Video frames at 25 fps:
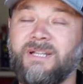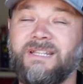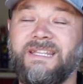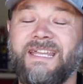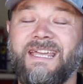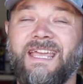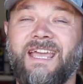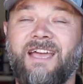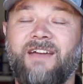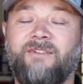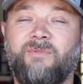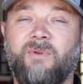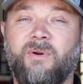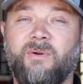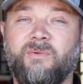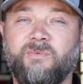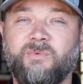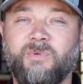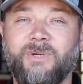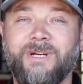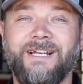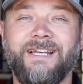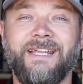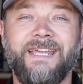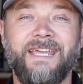They have
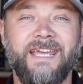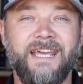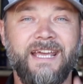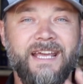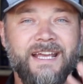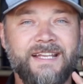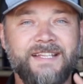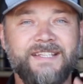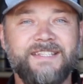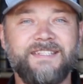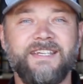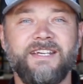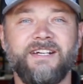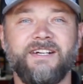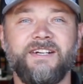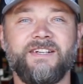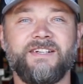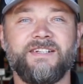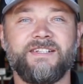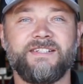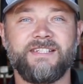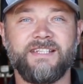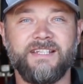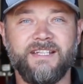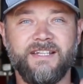really
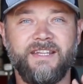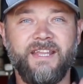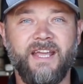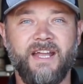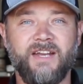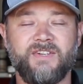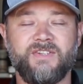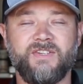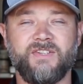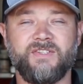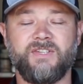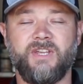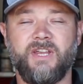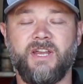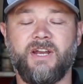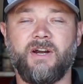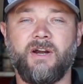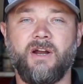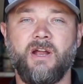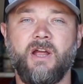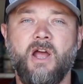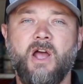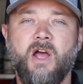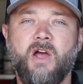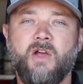serious intentions here.